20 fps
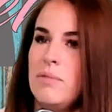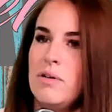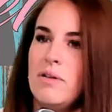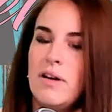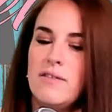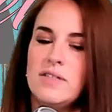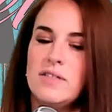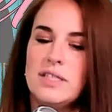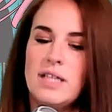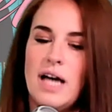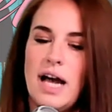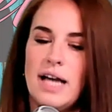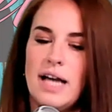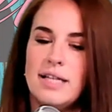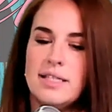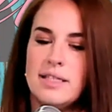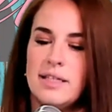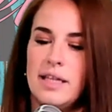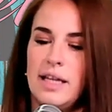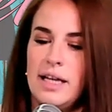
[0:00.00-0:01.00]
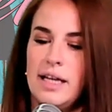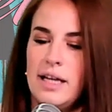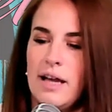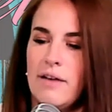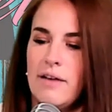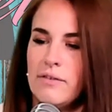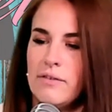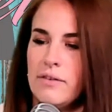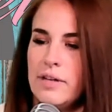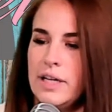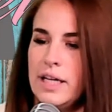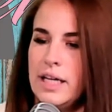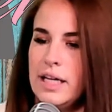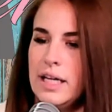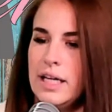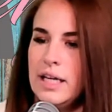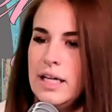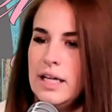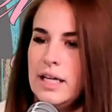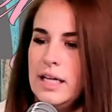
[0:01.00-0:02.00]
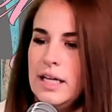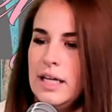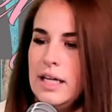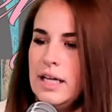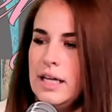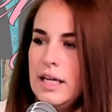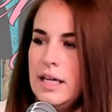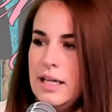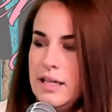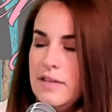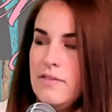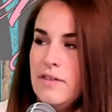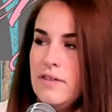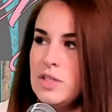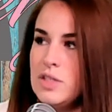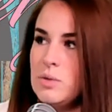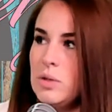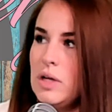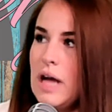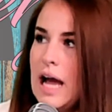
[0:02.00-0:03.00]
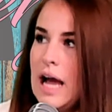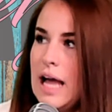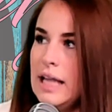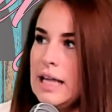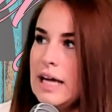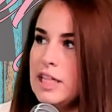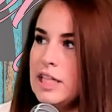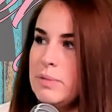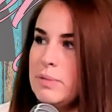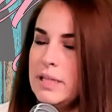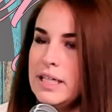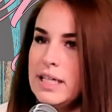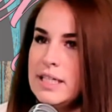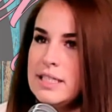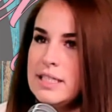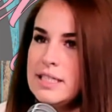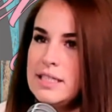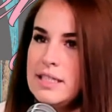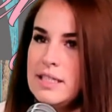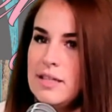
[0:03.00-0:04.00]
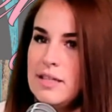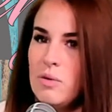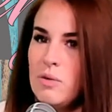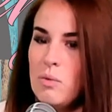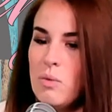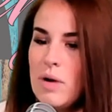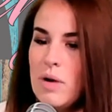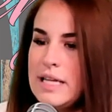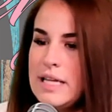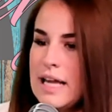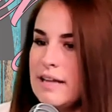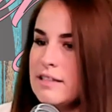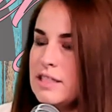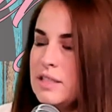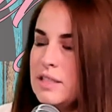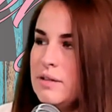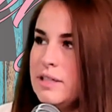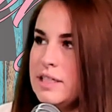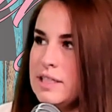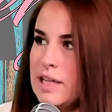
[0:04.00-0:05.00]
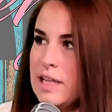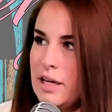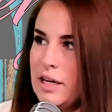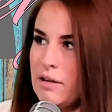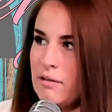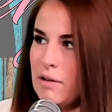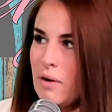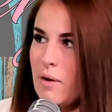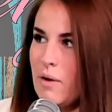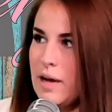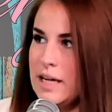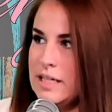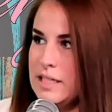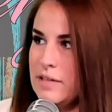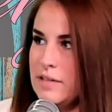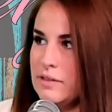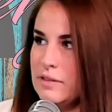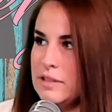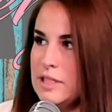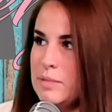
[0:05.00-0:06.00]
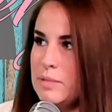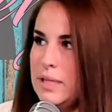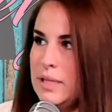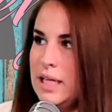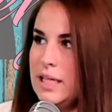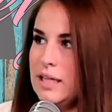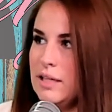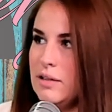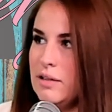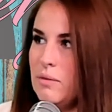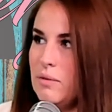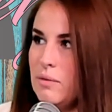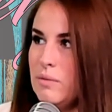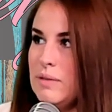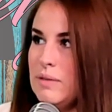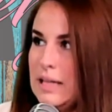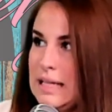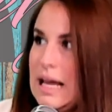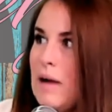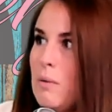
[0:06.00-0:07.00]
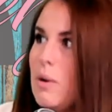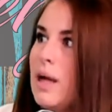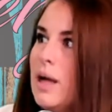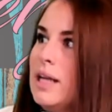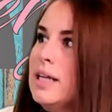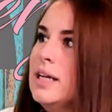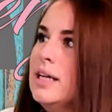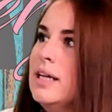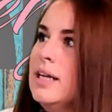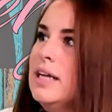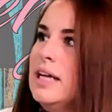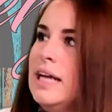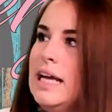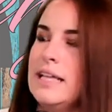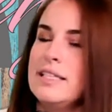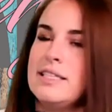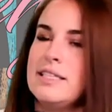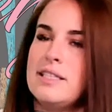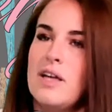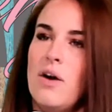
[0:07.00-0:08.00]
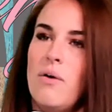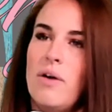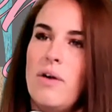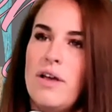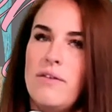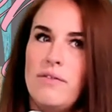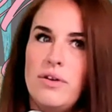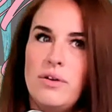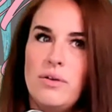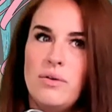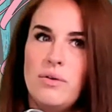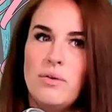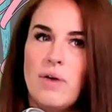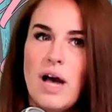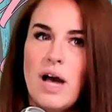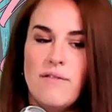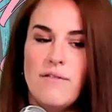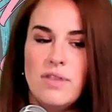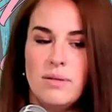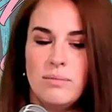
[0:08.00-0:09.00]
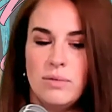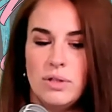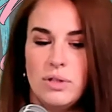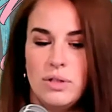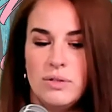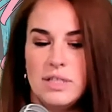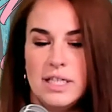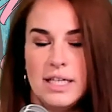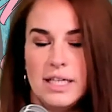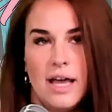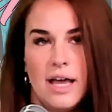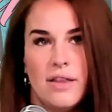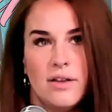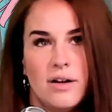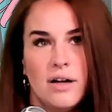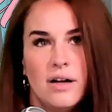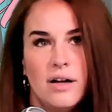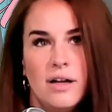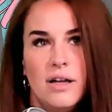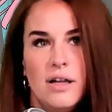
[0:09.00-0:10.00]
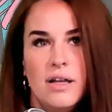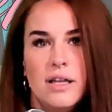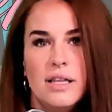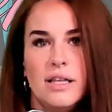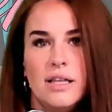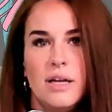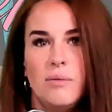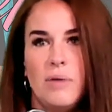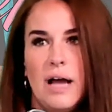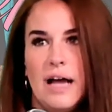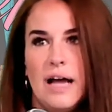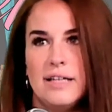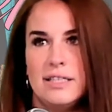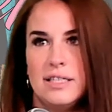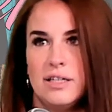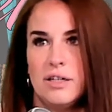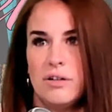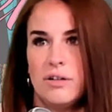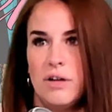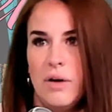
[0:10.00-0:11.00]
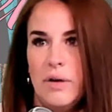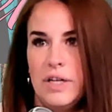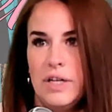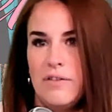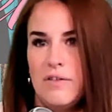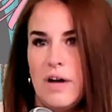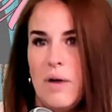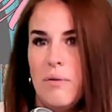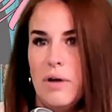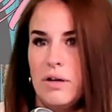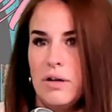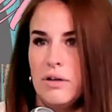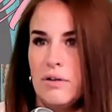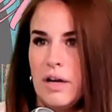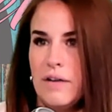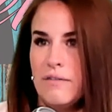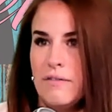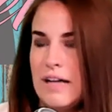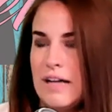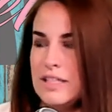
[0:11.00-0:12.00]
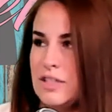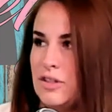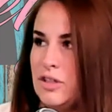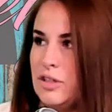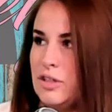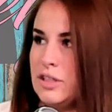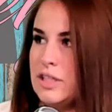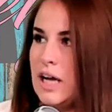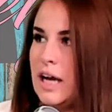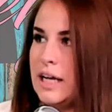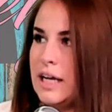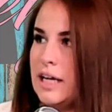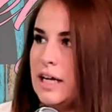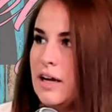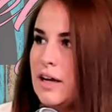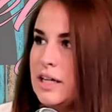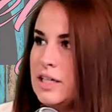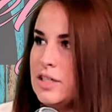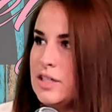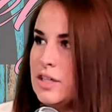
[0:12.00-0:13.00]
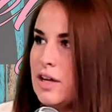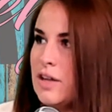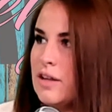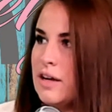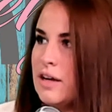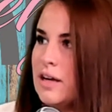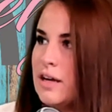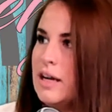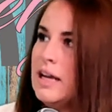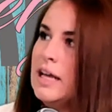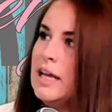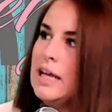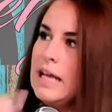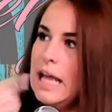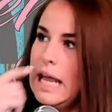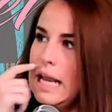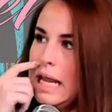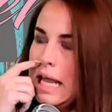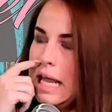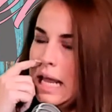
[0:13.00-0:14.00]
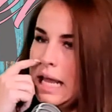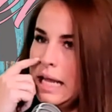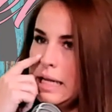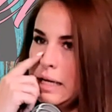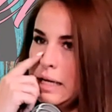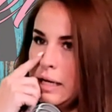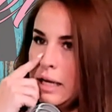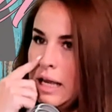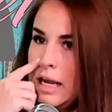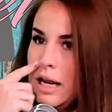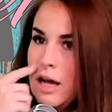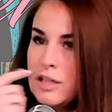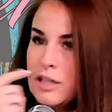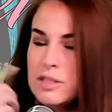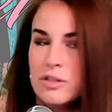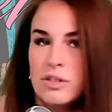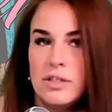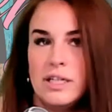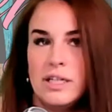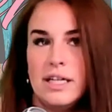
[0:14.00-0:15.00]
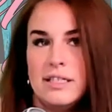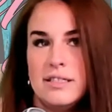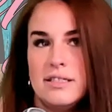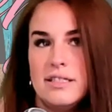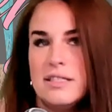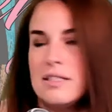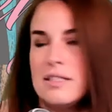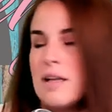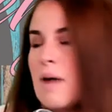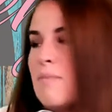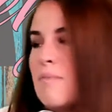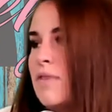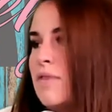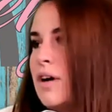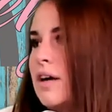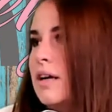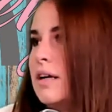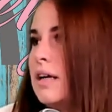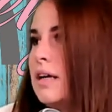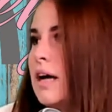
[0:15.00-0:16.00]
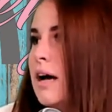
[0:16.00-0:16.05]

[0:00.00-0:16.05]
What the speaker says: You have to isolate every individual eyelash because the one next to it is going to grow at a different speed than that one. And so if you have them glued together, then as they're growing, you've got one growing faster and they're tugging on each other, and it also creates a discomfort.